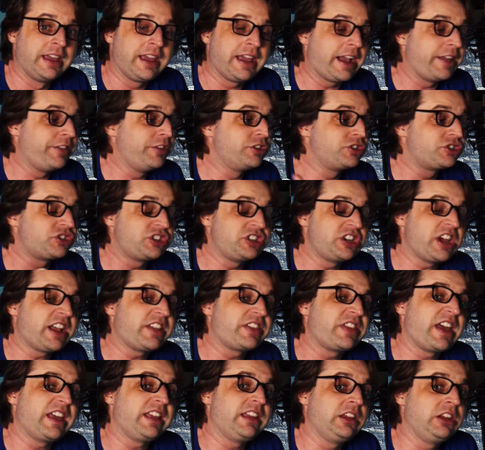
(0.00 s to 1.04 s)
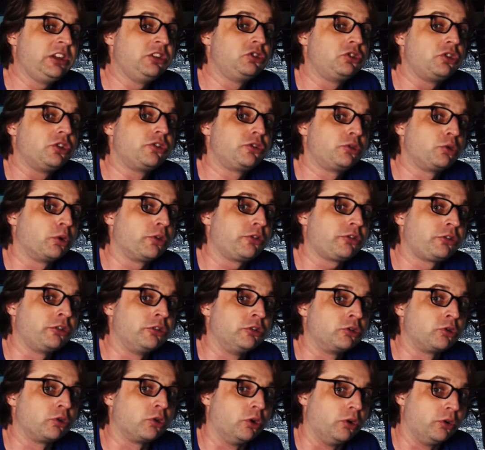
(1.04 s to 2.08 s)
and then check that into source
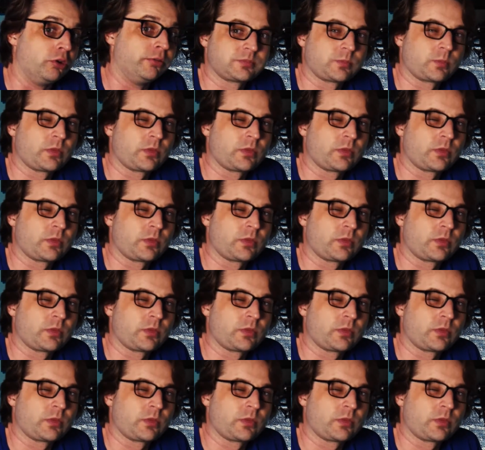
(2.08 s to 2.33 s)
control.